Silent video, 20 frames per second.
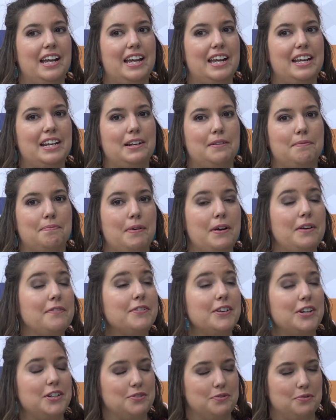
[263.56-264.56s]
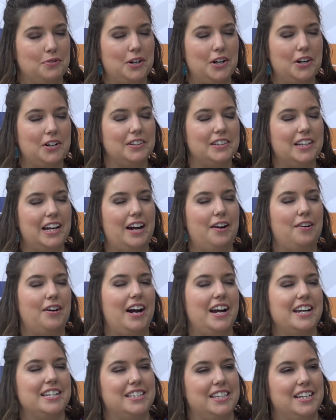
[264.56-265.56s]
In a perfect world, how
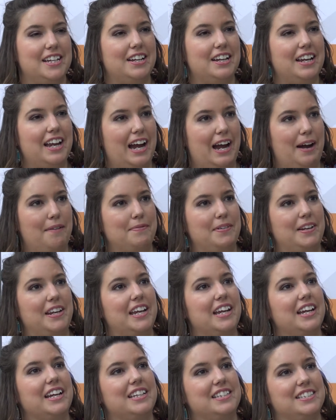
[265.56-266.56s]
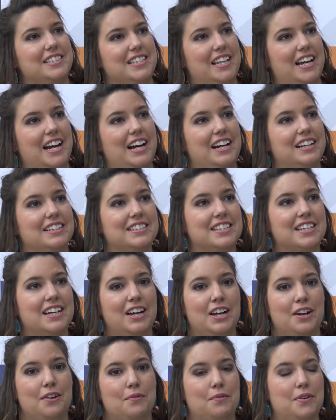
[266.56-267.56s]
I see it happening is that
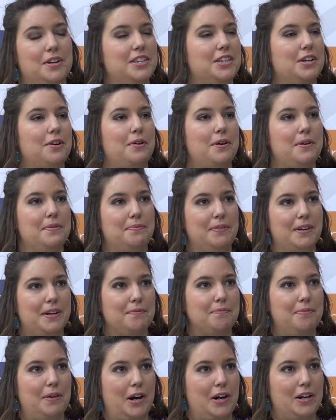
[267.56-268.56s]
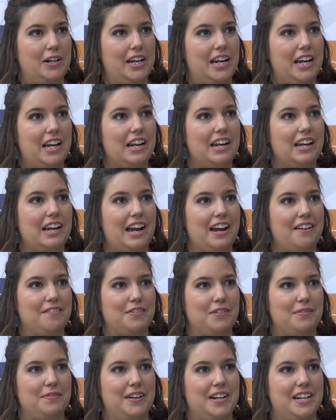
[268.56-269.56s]
we throw a big party,
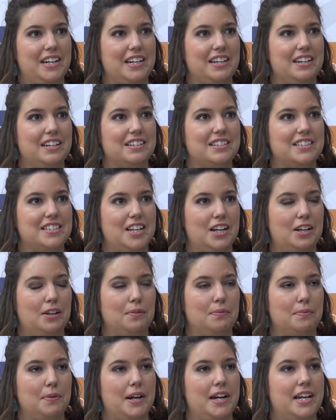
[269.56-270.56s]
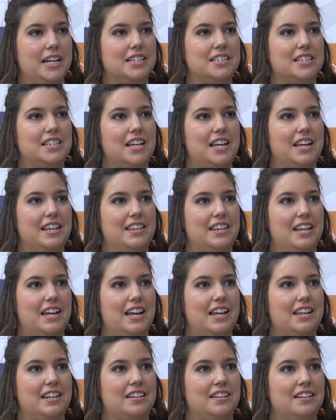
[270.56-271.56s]
everybody celebrates, and
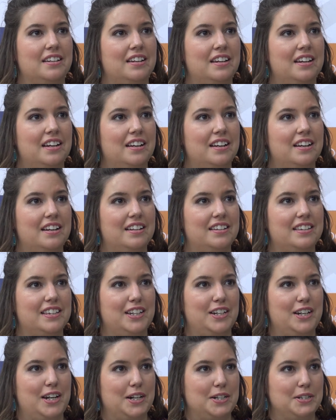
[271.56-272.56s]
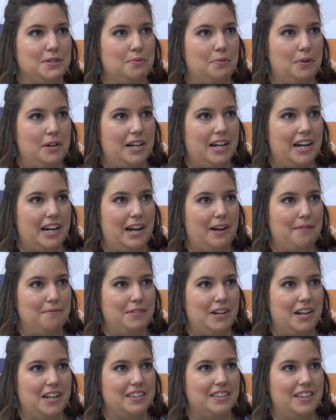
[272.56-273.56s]
then the next morning
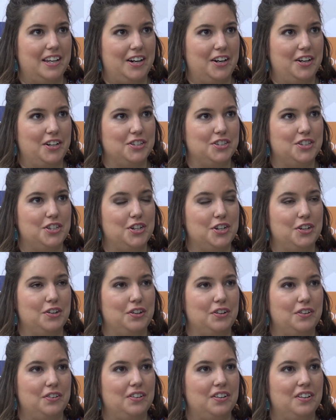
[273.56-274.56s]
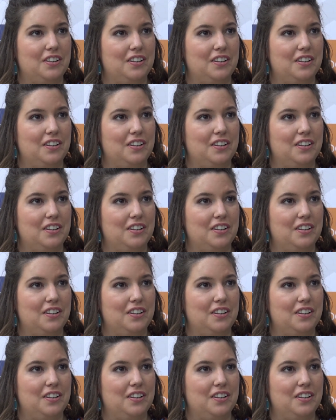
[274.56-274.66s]
I'm not there to